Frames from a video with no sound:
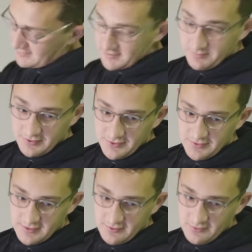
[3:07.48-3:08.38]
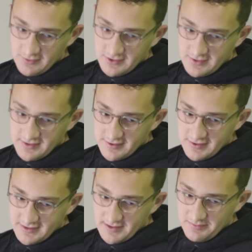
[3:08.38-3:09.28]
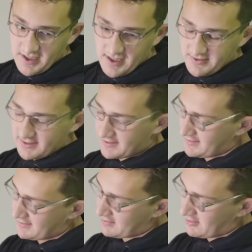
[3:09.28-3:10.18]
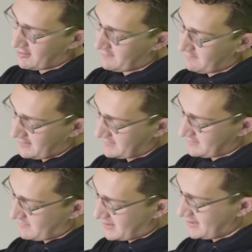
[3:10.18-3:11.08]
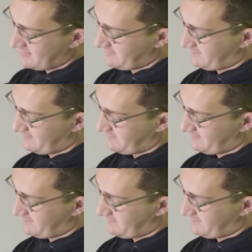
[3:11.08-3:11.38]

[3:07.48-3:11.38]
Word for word: The blue and the orange on here is going to pop in the dark if we get some light.